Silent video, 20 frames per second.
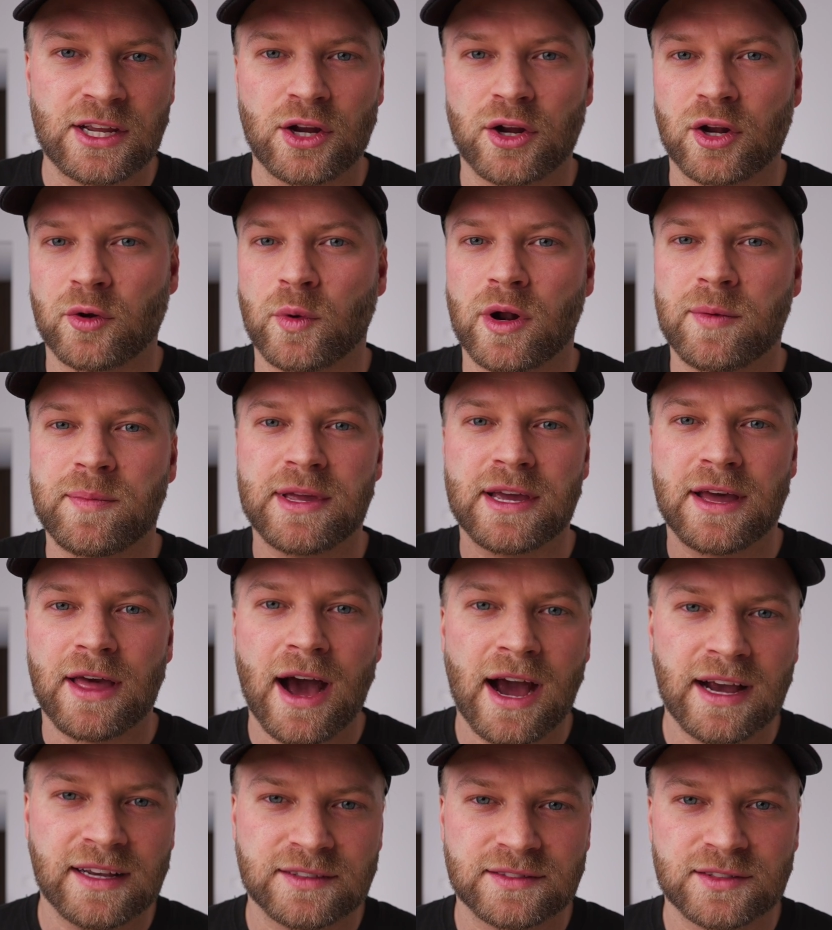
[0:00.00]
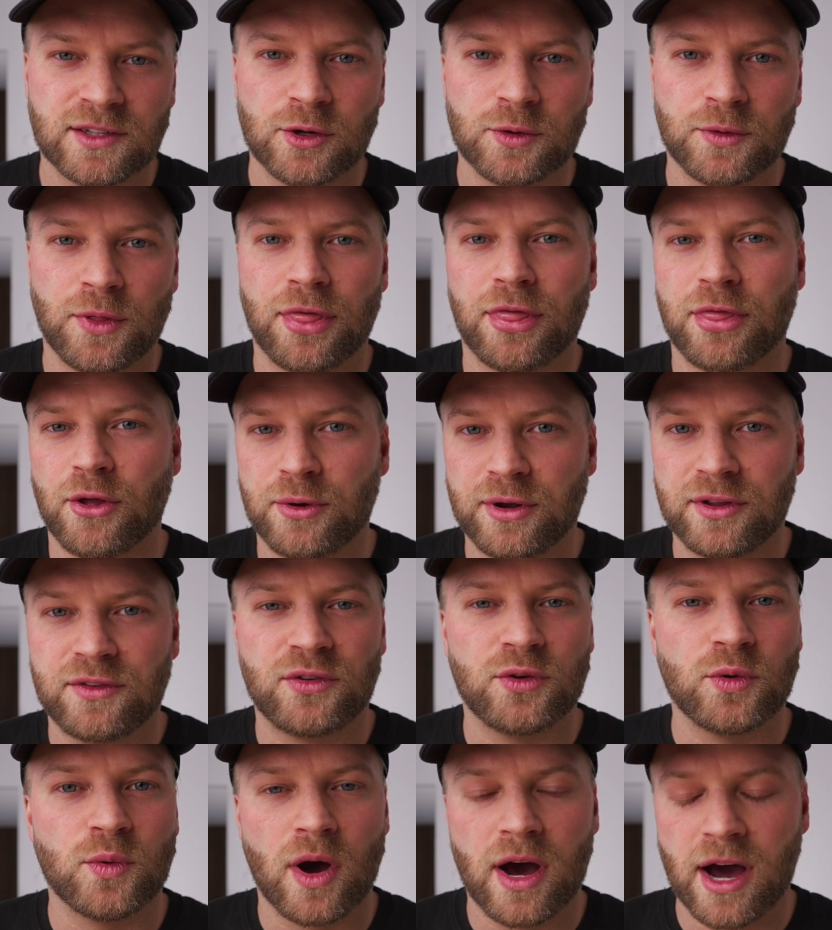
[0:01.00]
you're going to want to be at ISO
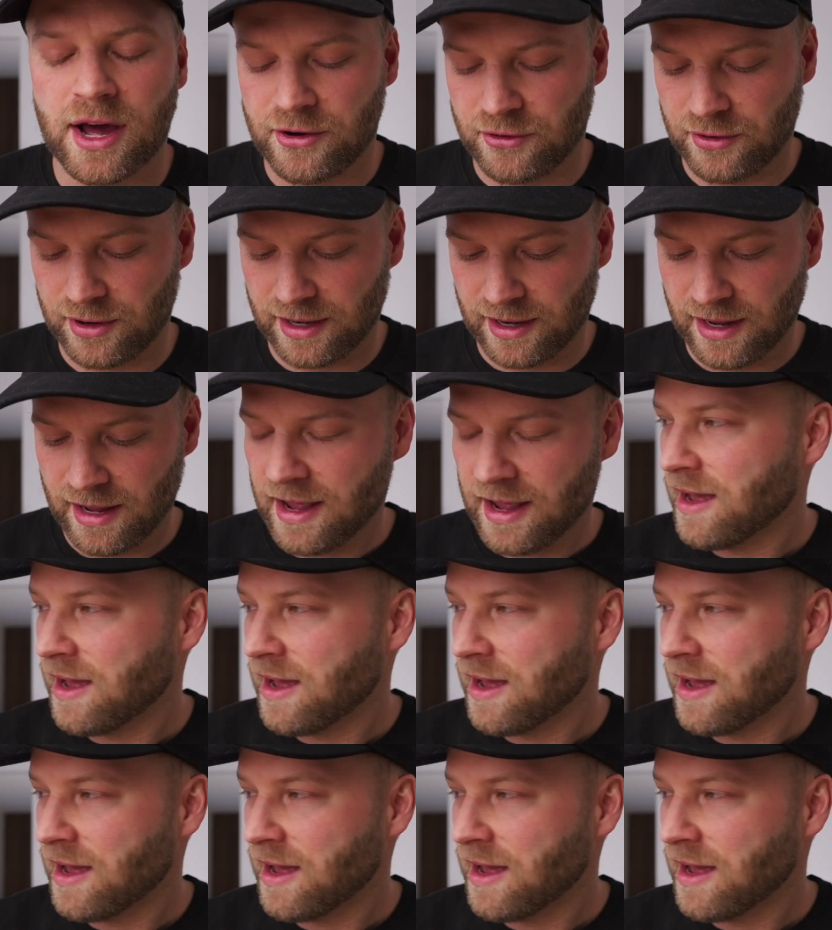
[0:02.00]
3200.